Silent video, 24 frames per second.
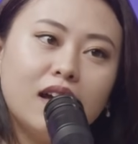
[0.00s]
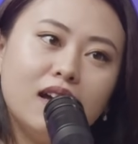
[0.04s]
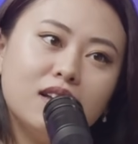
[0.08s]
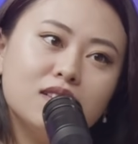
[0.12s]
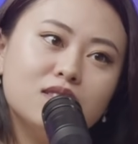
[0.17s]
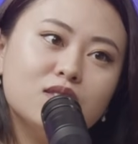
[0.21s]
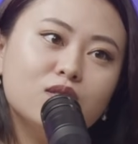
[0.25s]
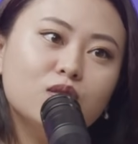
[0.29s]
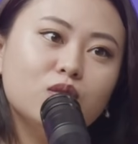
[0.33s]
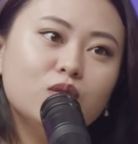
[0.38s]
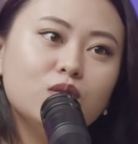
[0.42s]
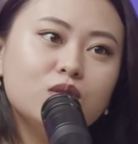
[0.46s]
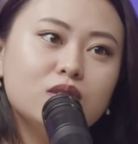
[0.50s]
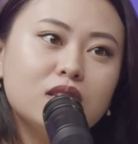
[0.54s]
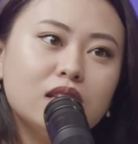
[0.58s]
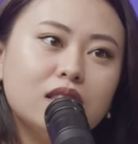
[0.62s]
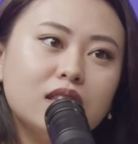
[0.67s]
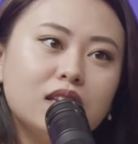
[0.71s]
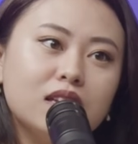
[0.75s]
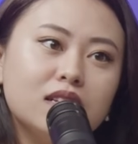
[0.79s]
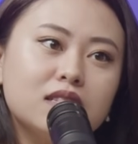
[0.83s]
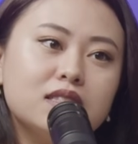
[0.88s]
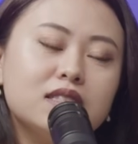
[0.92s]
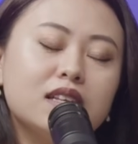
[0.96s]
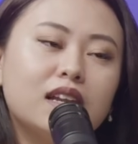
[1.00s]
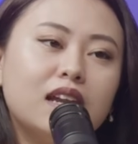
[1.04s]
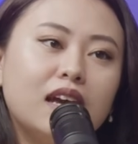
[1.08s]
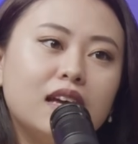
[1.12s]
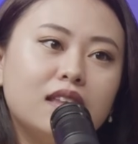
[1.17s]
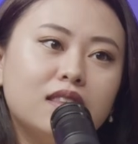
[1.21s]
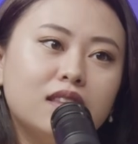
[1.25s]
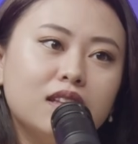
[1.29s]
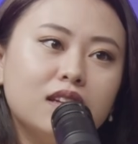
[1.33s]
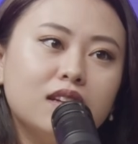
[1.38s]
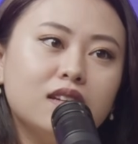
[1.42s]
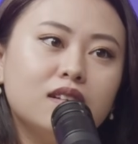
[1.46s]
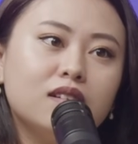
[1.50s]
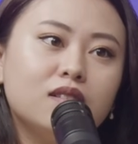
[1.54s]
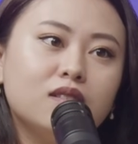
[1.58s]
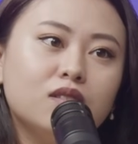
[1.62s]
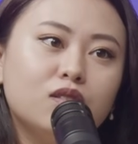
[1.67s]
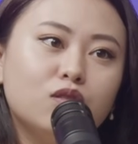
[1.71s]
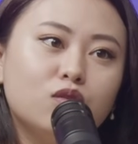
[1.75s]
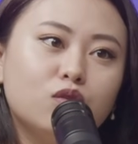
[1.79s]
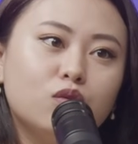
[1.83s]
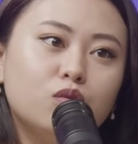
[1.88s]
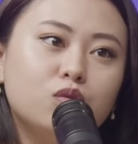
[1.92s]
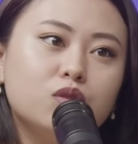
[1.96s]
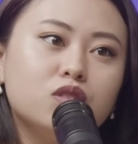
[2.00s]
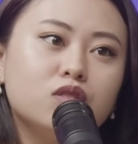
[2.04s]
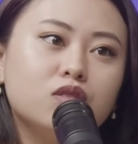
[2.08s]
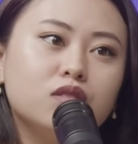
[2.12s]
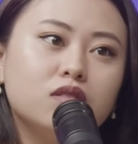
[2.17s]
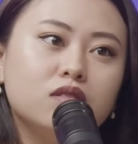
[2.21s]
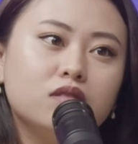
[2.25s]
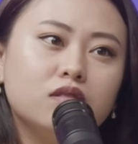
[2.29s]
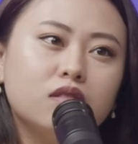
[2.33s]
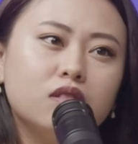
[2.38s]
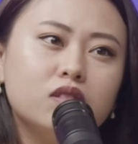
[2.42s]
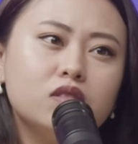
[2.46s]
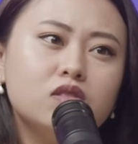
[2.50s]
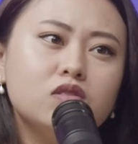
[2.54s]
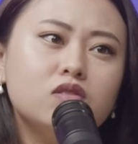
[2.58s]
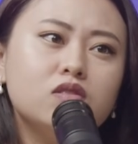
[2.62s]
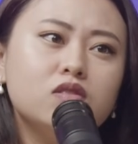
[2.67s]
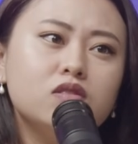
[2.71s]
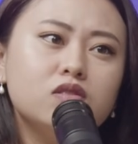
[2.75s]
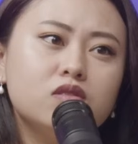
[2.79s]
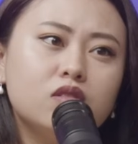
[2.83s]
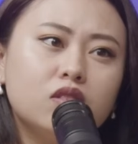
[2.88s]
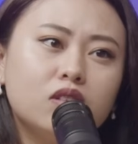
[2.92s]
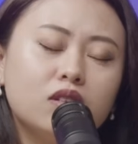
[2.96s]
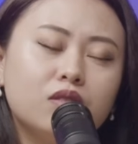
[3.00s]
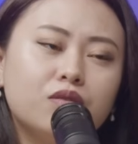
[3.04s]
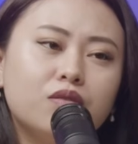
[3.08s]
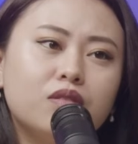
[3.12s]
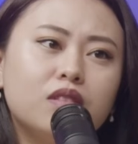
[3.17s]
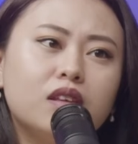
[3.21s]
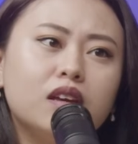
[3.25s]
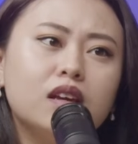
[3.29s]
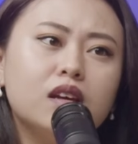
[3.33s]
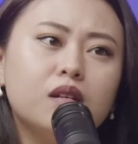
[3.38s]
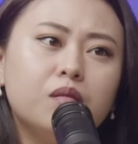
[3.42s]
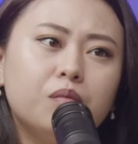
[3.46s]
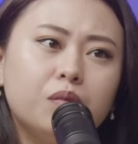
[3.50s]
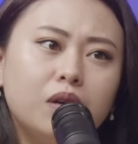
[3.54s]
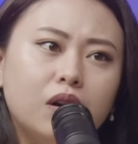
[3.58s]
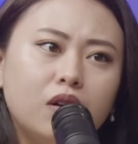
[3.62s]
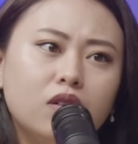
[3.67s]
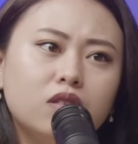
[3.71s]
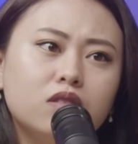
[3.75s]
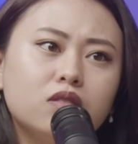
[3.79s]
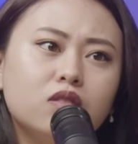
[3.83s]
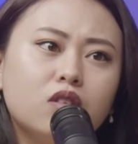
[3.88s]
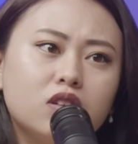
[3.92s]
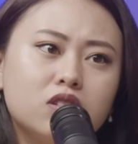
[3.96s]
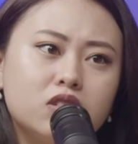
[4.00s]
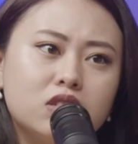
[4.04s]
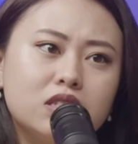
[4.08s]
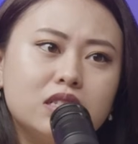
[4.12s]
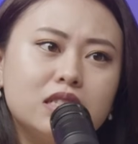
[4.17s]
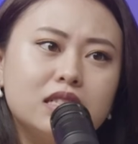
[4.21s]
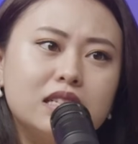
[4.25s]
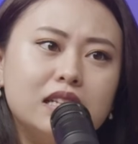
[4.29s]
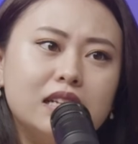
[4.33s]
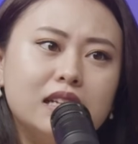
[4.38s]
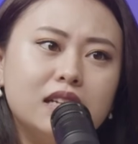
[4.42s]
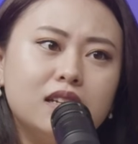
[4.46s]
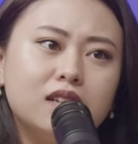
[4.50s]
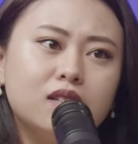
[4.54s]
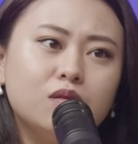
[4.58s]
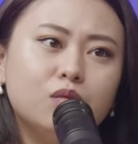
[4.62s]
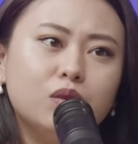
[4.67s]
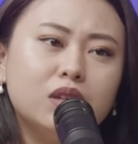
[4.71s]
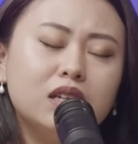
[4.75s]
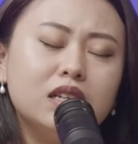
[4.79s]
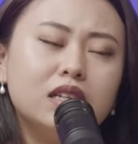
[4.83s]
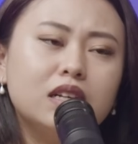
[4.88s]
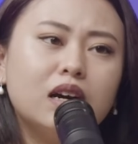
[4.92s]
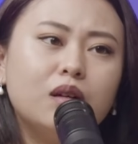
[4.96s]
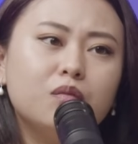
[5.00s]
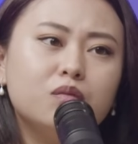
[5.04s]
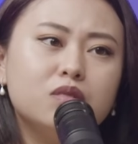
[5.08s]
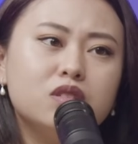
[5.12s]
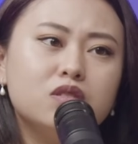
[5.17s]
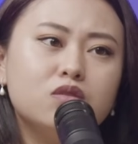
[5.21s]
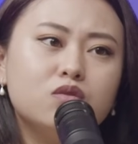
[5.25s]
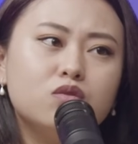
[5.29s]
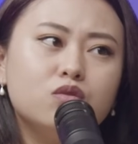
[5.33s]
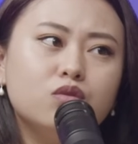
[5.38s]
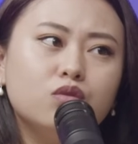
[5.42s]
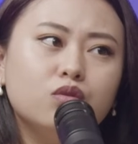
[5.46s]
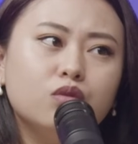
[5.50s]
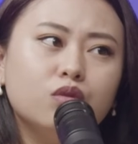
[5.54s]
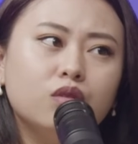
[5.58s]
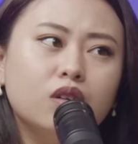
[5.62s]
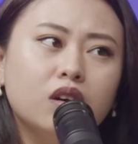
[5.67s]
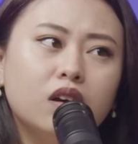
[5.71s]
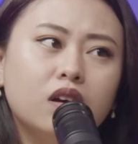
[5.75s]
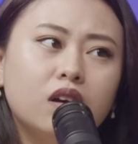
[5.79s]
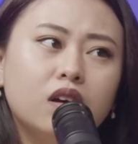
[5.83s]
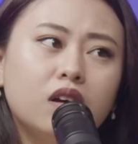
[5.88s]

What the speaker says: So those are things that I think, we should also sort of think about consciously when it comes to